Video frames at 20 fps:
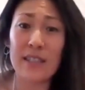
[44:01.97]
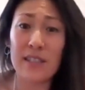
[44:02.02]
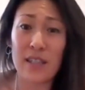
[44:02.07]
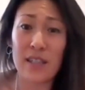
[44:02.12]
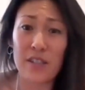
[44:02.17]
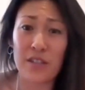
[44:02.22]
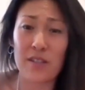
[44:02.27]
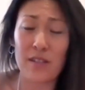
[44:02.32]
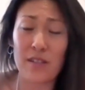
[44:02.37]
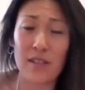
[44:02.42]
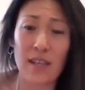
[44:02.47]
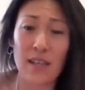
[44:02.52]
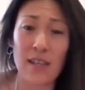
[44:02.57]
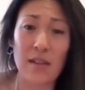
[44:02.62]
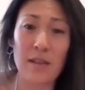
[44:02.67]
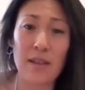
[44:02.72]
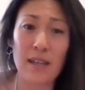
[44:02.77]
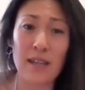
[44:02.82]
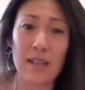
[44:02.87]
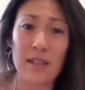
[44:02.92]
it does just
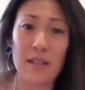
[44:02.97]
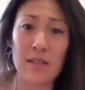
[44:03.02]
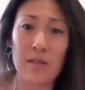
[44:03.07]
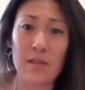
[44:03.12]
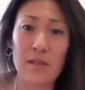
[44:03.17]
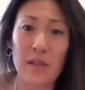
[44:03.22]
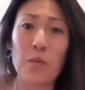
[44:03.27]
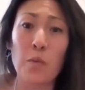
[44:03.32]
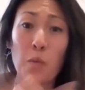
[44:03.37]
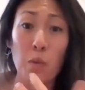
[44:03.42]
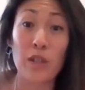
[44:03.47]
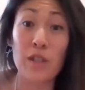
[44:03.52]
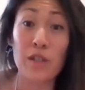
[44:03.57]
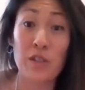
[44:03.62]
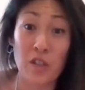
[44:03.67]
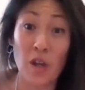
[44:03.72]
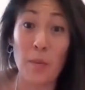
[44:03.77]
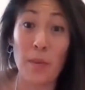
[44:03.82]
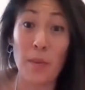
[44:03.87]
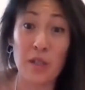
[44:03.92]
like, it works
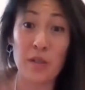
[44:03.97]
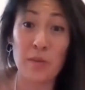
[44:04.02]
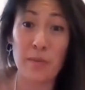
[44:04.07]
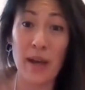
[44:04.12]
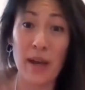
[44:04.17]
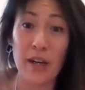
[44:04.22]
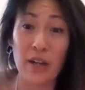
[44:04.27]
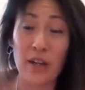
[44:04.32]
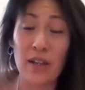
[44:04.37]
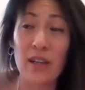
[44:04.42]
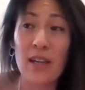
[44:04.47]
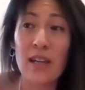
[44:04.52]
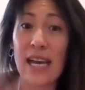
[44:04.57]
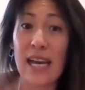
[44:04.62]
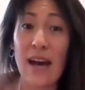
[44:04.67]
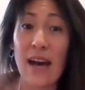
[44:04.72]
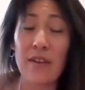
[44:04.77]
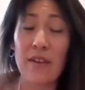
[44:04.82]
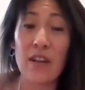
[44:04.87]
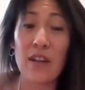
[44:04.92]
so much better to
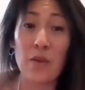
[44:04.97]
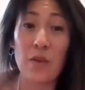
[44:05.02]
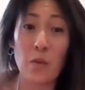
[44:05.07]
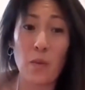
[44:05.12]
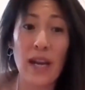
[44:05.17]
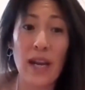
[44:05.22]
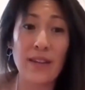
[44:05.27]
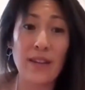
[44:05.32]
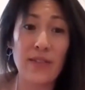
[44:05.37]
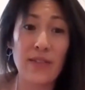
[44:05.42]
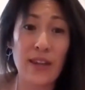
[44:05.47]
have it in the way that